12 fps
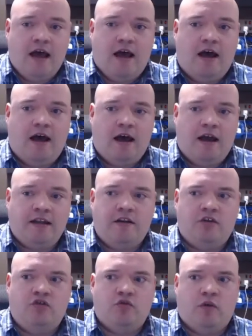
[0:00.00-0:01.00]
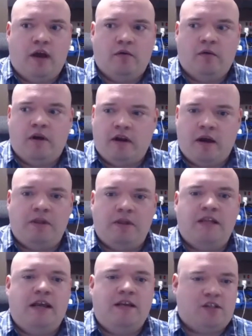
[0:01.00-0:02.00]
I did a dry run a couple
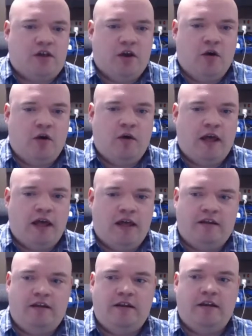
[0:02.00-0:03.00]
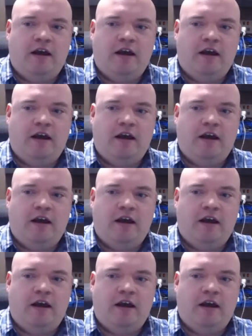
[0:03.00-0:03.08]
of days ago, and